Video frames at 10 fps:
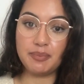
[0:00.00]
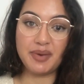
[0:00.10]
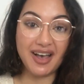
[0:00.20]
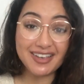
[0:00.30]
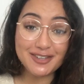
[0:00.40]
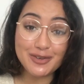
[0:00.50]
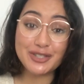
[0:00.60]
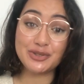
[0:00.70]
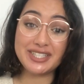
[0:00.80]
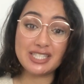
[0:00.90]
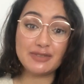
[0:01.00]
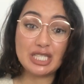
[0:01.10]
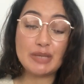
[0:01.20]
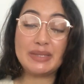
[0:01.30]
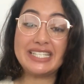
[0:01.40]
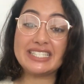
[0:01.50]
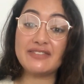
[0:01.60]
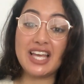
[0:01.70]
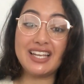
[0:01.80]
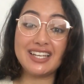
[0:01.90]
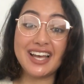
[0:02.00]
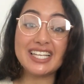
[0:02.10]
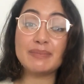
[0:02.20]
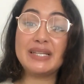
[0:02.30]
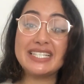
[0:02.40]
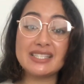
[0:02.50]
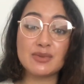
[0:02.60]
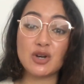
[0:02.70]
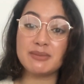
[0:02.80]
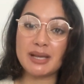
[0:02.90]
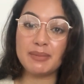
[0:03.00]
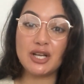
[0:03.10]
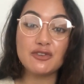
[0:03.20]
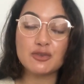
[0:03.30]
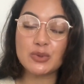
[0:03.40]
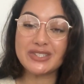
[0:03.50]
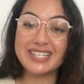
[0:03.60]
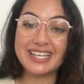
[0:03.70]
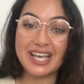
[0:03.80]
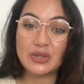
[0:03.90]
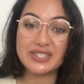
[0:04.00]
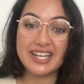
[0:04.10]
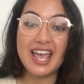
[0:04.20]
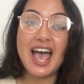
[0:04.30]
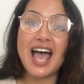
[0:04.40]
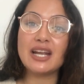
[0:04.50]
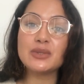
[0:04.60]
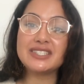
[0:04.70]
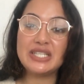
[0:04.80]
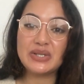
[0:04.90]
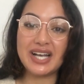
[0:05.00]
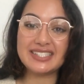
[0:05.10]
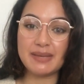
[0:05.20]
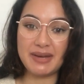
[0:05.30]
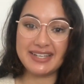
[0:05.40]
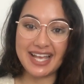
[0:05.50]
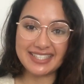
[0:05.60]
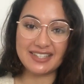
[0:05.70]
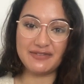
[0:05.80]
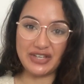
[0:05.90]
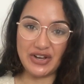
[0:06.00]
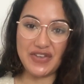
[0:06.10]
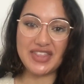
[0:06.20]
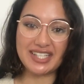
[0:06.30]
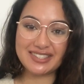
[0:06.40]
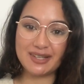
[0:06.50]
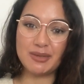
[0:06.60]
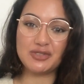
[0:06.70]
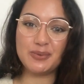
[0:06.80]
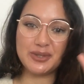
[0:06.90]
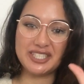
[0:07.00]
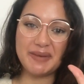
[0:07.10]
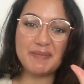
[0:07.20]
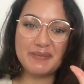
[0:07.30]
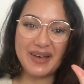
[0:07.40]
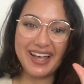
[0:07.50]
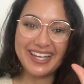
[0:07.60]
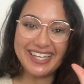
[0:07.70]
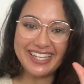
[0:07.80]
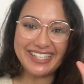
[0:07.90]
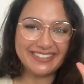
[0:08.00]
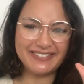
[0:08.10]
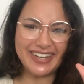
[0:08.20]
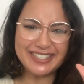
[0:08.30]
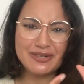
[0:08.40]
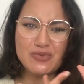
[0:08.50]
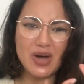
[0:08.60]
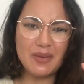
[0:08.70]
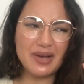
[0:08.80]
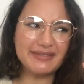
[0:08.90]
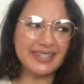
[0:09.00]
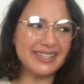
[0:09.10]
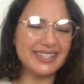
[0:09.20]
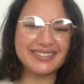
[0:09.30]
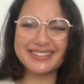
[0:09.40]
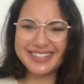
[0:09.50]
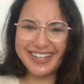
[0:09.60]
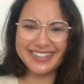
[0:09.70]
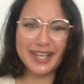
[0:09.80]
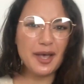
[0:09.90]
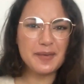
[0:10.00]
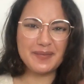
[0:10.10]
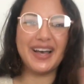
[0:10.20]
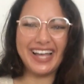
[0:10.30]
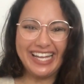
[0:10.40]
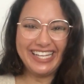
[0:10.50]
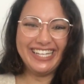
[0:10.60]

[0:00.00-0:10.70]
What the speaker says: But if you enjoyed this video, please give it a like. Please subscribe down below for more skincare content, and I will see you guys in my next video. Thanks so much for watching. Bye. I don't know why I'm waving like this. Bye.